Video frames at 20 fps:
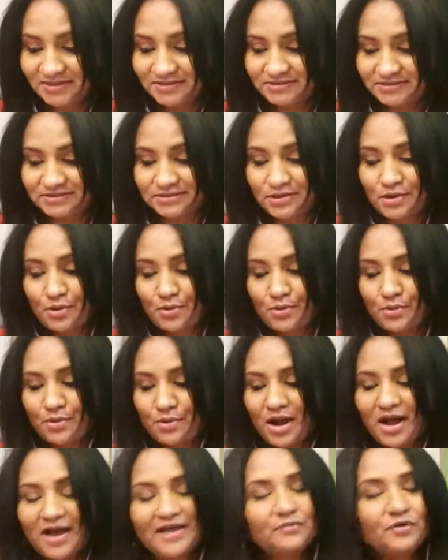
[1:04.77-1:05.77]

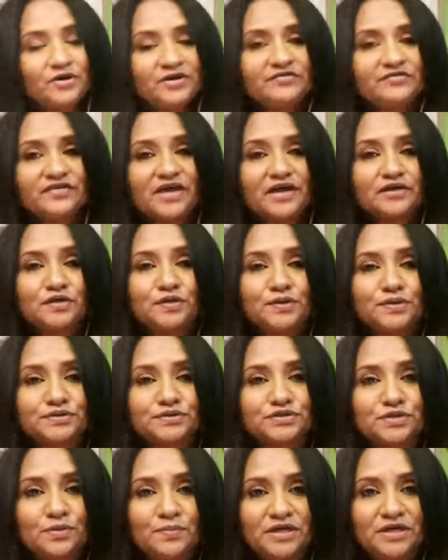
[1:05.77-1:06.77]
So I want to thank you all
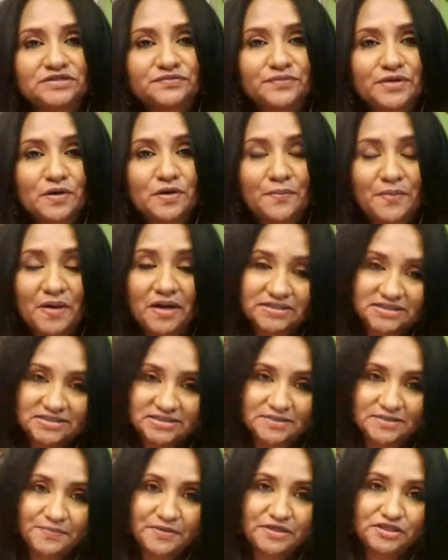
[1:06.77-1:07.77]
so much for your
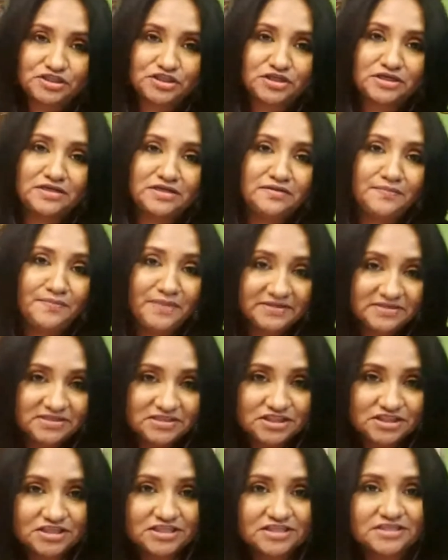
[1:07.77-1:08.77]
participation and the
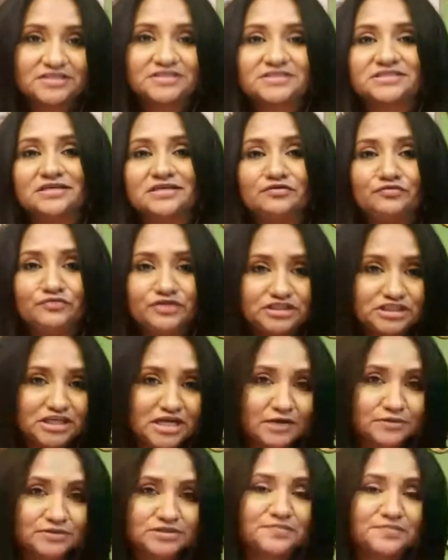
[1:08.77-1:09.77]
messages and
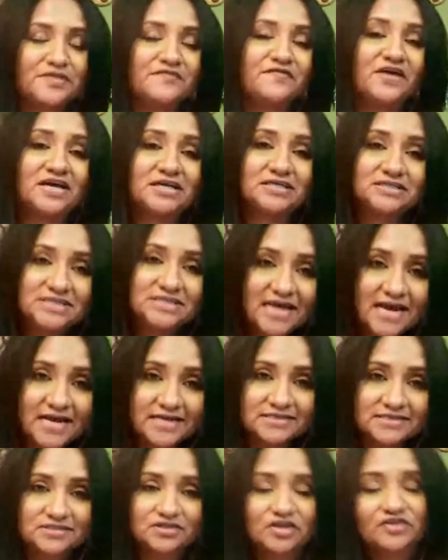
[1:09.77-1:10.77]
reaching out to me via
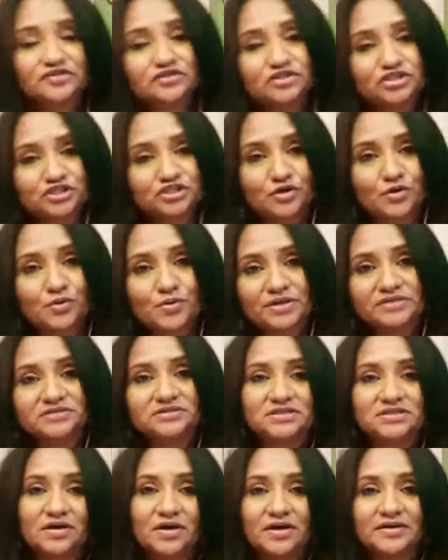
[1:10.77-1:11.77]
text on the show and
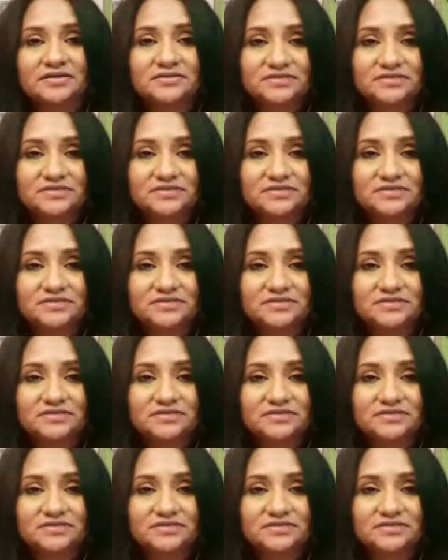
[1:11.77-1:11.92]
so on.